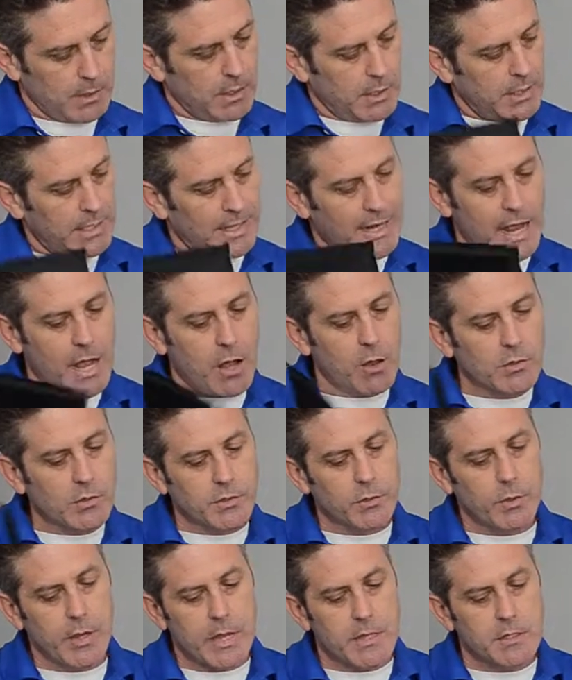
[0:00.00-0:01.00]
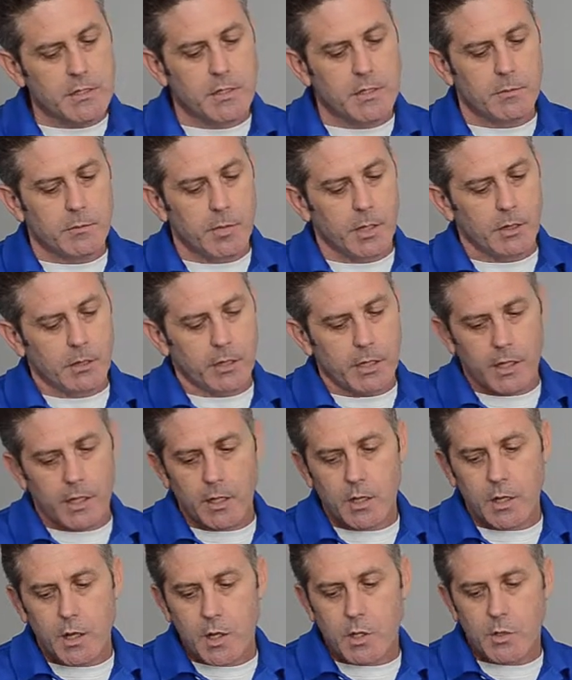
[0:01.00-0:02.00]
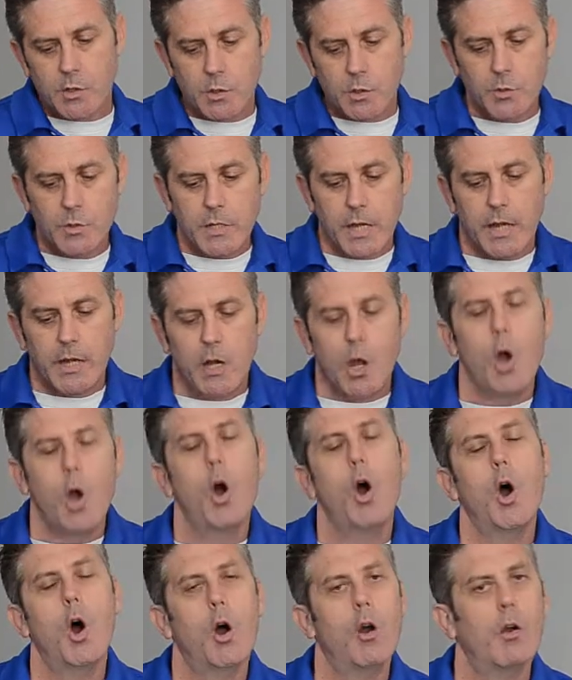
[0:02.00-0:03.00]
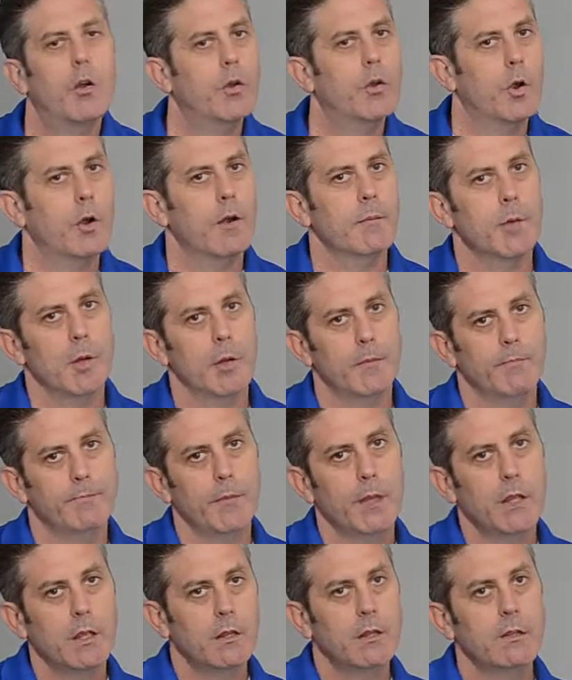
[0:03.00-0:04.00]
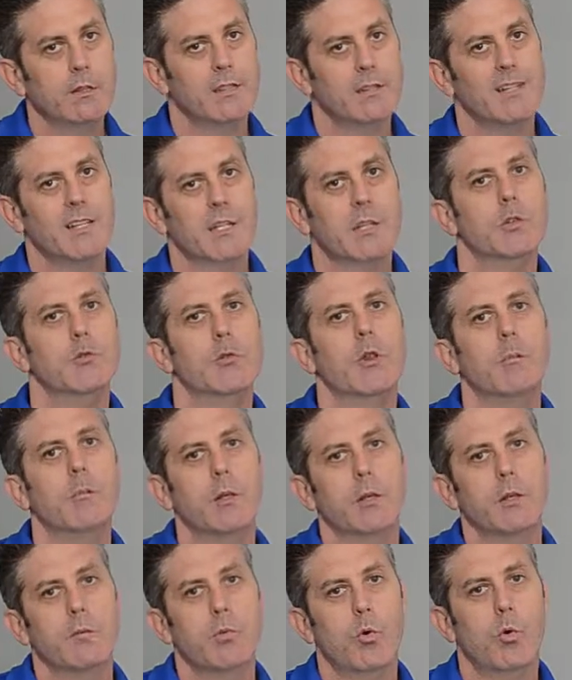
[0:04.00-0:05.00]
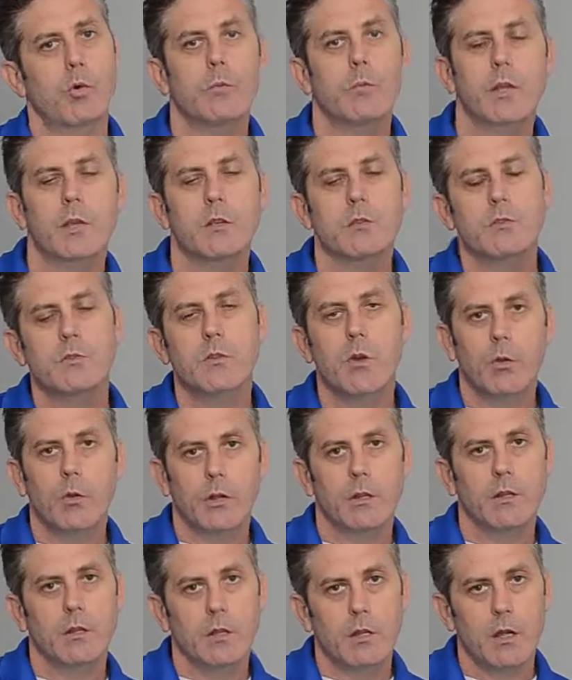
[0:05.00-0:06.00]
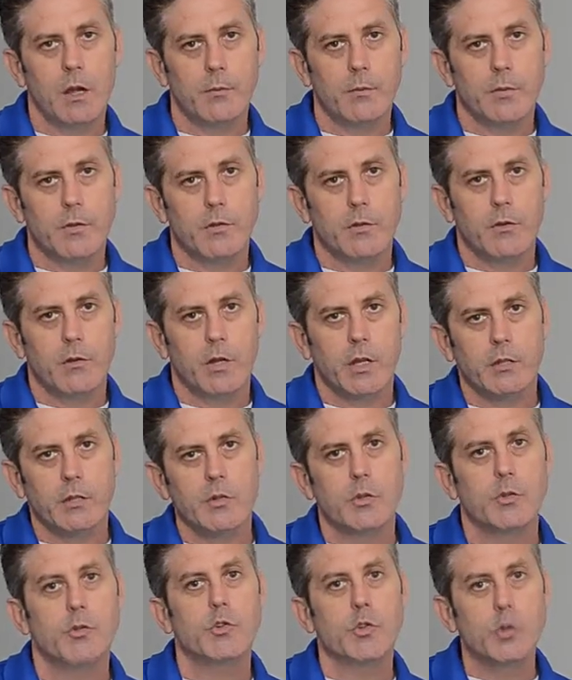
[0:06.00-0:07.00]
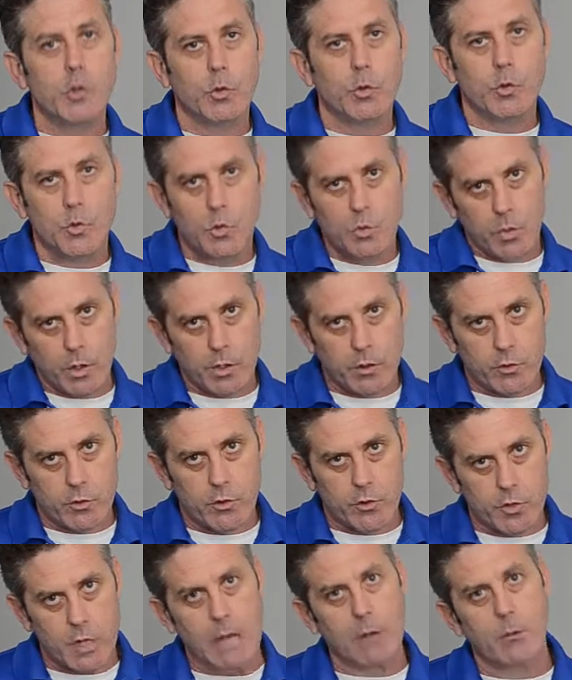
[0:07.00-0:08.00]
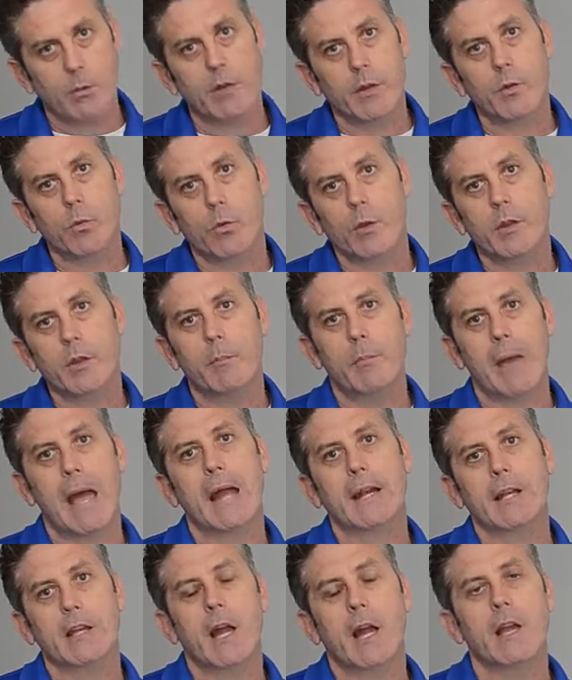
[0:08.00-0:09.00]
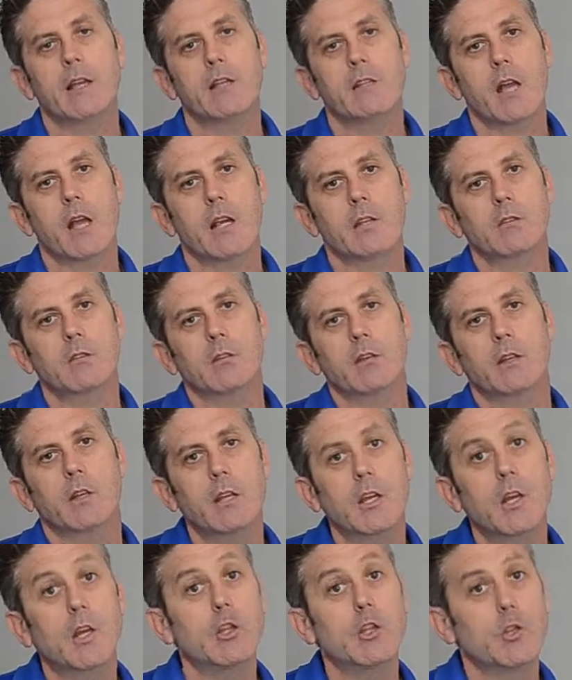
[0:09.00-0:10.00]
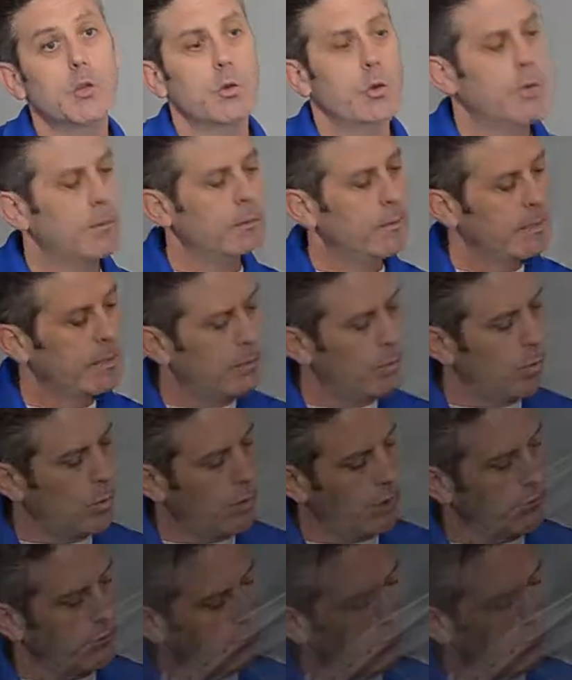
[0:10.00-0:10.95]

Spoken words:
It also has the ability to take hard armor. This is extremely important because you don't get the opportunity to choose what you're shot with or what the bad guy is actually shooting people with.